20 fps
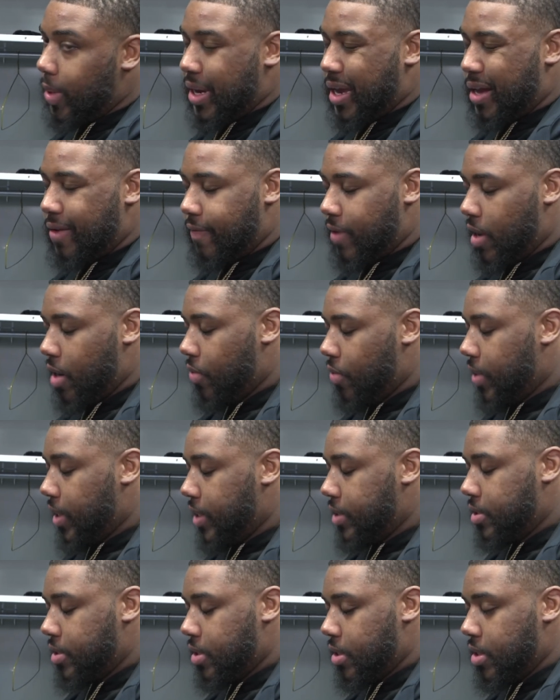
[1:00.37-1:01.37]
We got to find
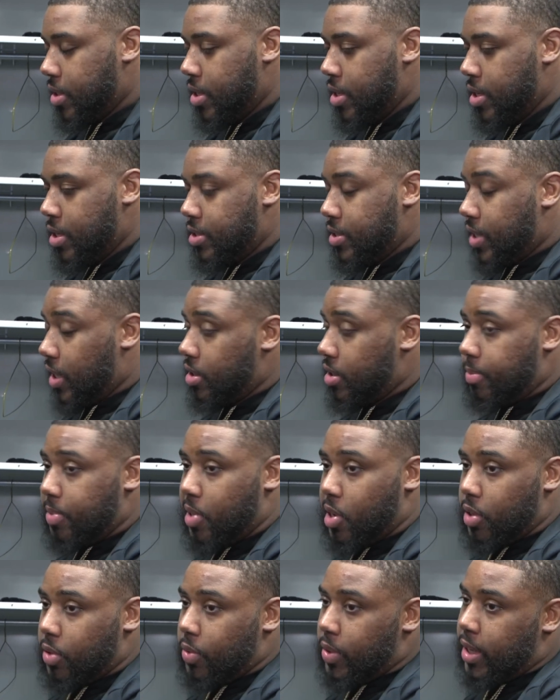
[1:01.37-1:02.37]
ways to take the
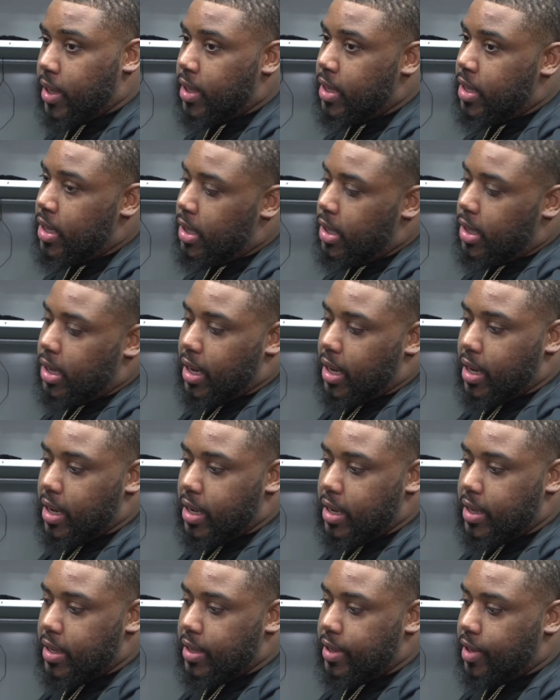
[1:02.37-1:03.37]
ball away.
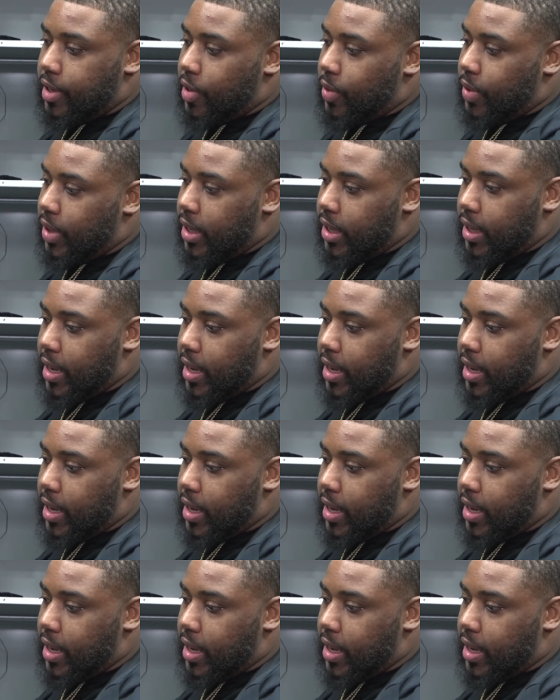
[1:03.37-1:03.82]
You know, in a